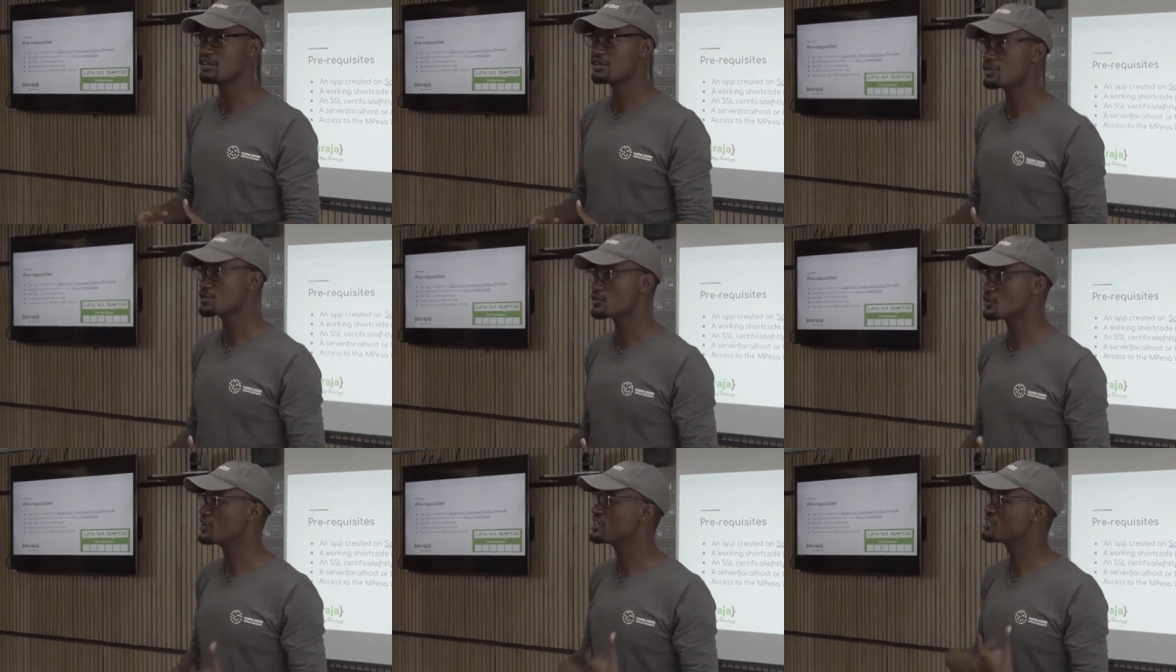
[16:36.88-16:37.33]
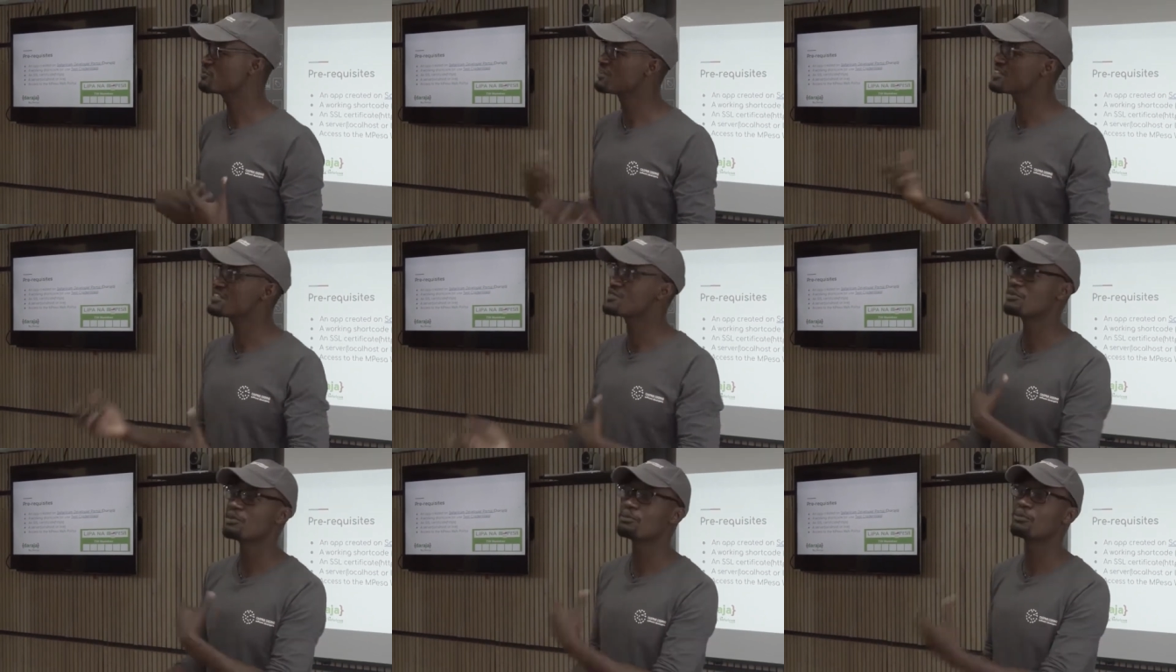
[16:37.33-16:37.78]
So which
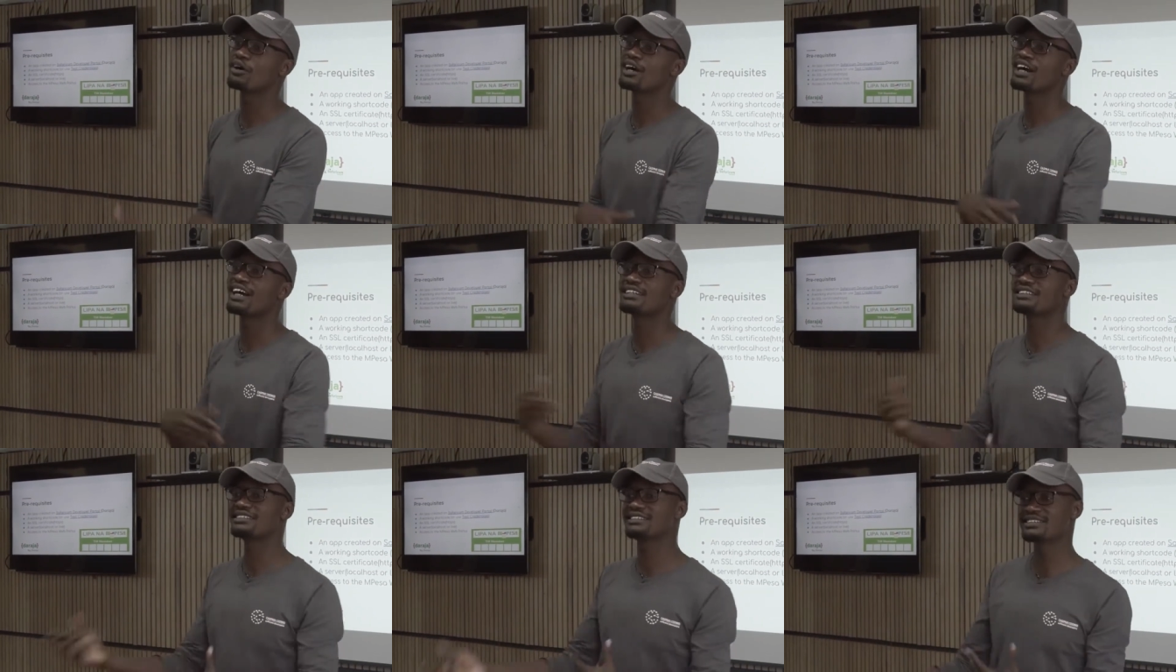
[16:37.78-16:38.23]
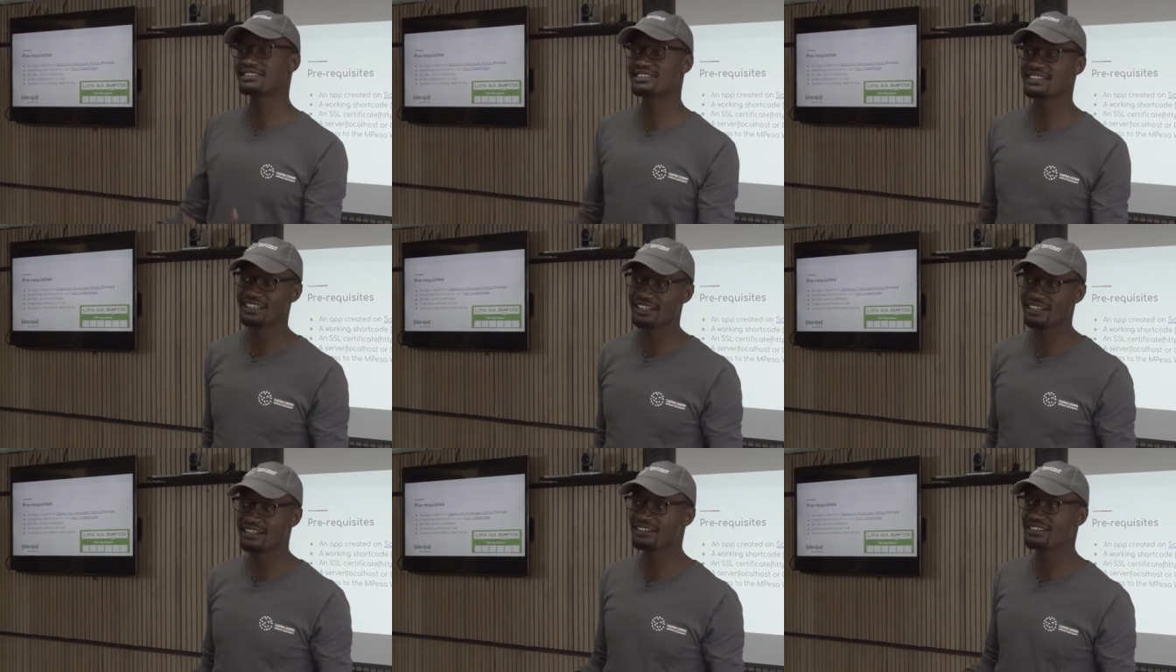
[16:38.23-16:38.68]
means people can't
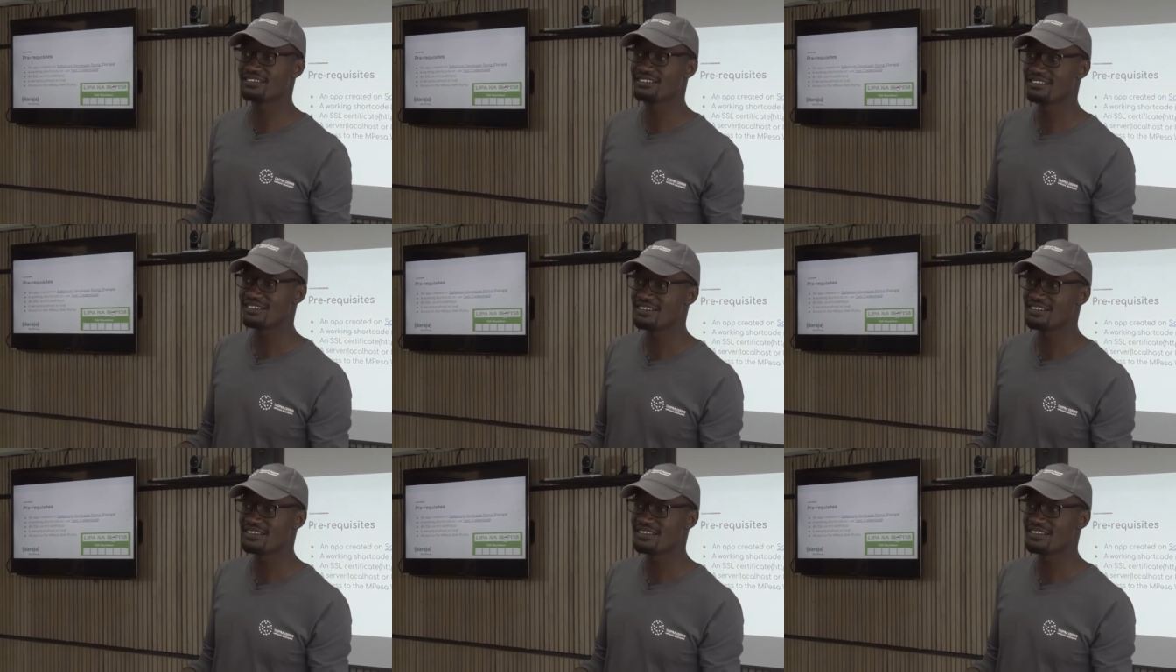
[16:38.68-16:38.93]
steal